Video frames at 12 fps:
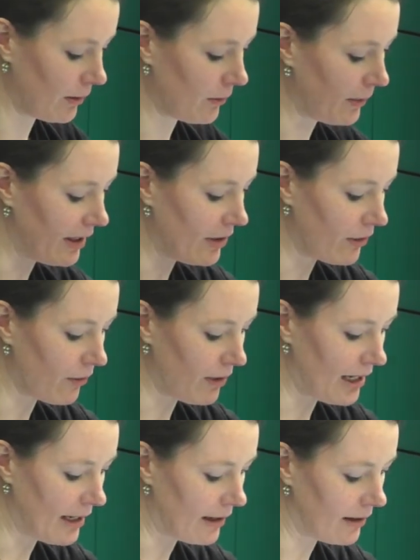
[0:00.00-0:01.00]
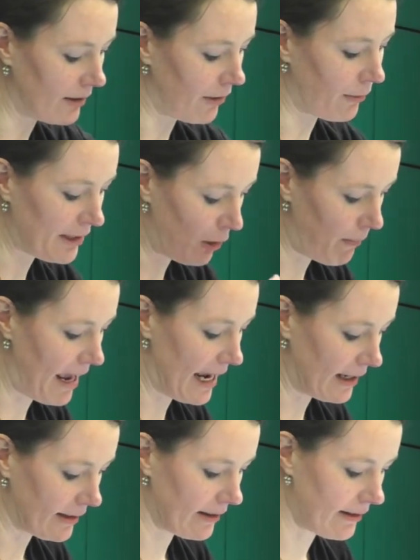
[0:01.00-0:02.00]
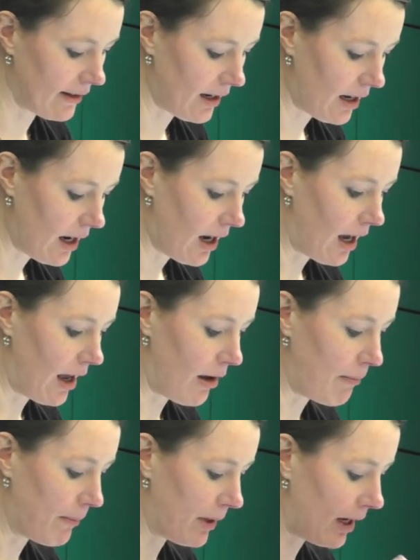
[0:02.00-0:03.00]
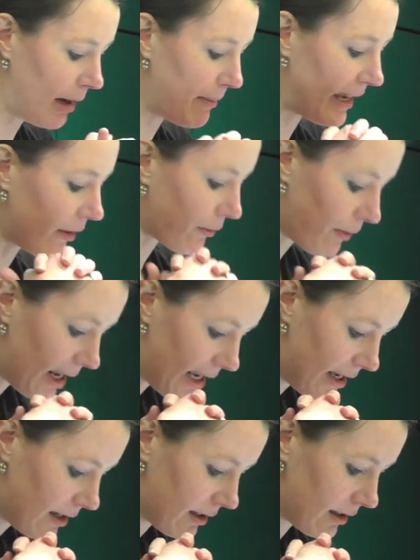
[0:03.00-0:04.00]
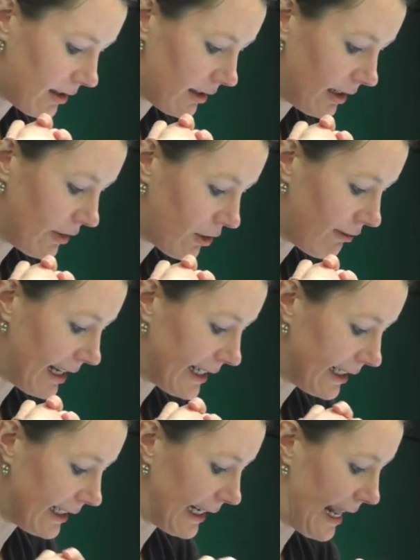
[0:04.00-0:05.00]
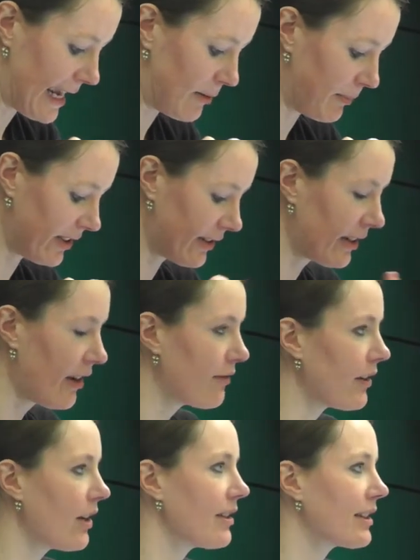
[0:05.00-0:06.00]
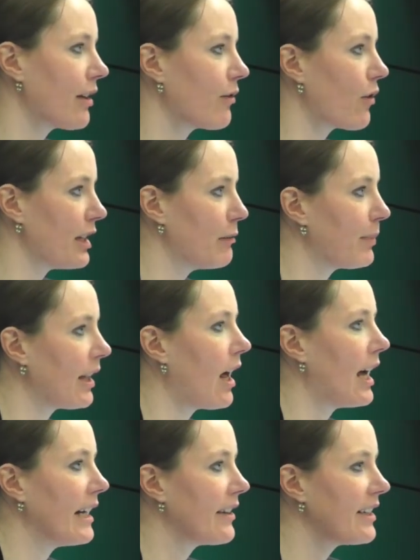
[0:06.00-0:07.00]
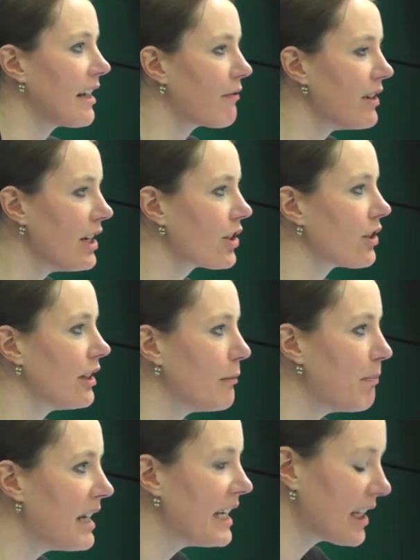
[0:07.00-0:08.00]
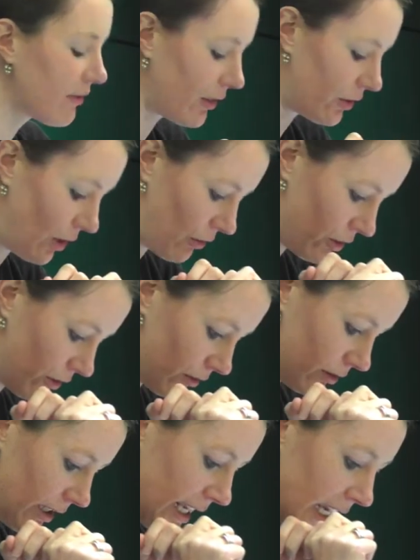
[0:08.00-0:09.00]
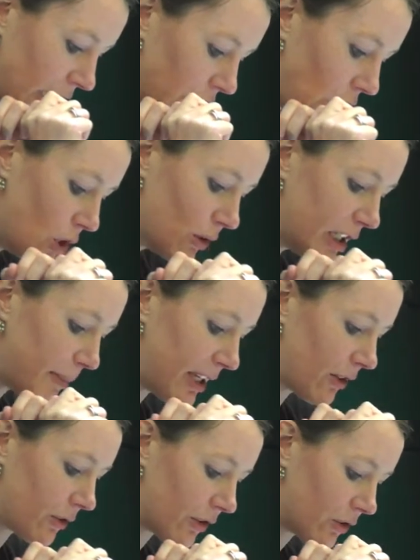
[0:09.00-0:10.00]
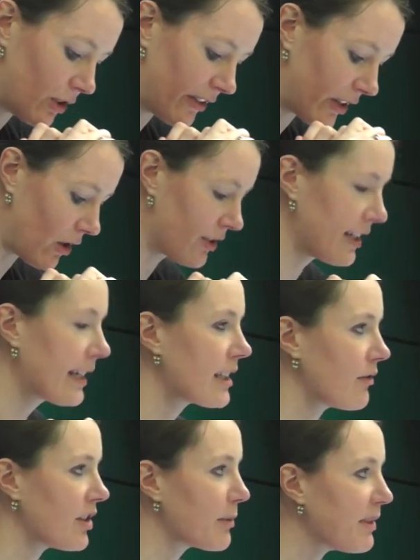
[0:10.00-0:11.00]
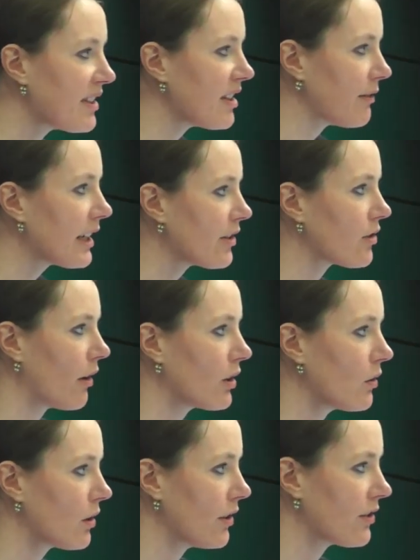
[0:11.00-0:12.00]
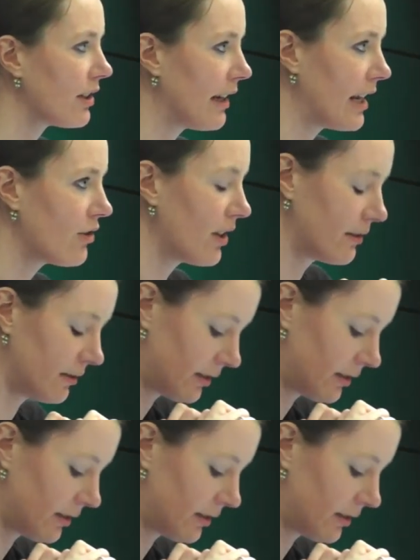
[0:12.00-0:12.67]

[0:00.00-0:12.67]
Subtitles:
with these three domains, I make three interrelated claims. First, as I've already implied, the definition and meaning of the social can only be understood in the context of a specific historical constellation.